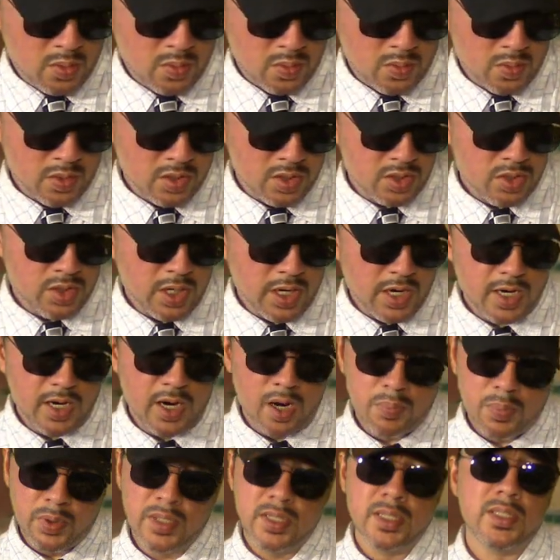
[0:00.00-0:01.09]
we're gonna try a
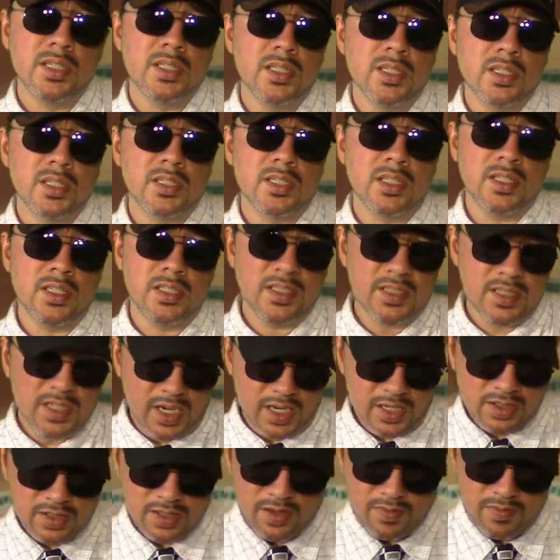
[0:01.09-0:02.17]
couple. This is
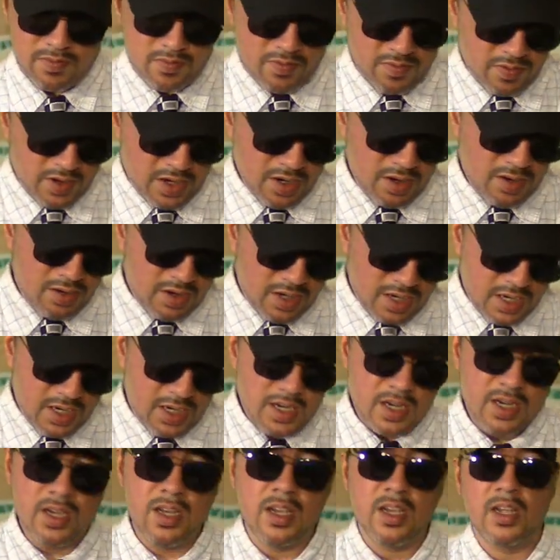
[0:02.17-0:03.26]
actually
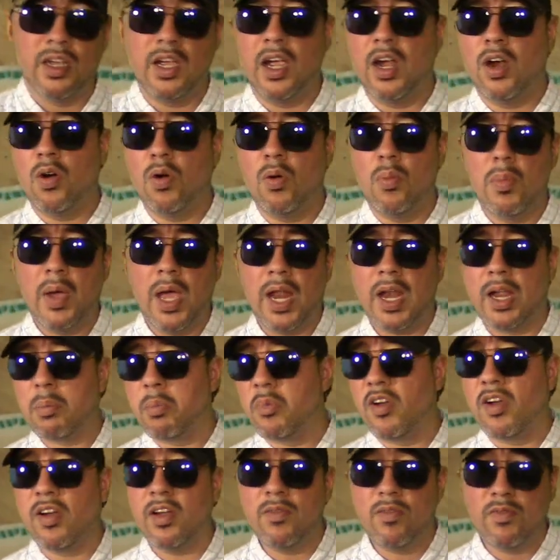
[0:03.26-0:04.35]
very aromatic,
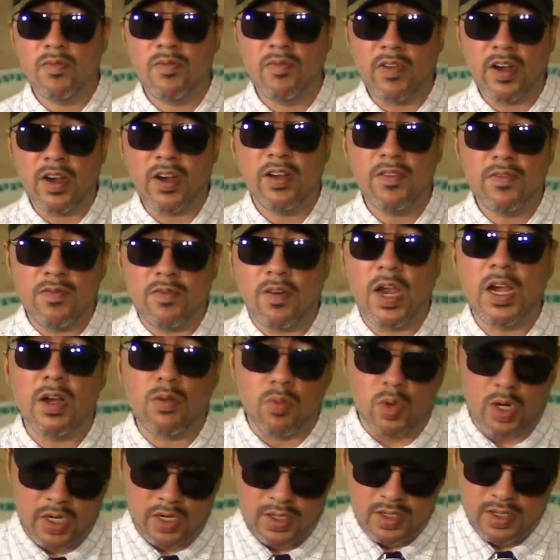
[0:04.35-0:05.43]
very
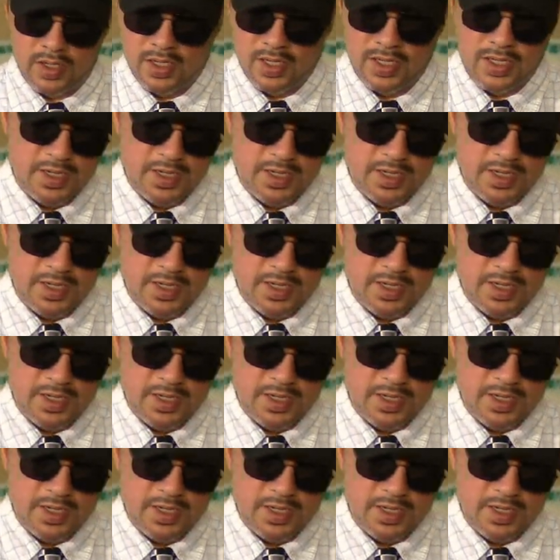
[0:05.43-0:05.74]
fragrant.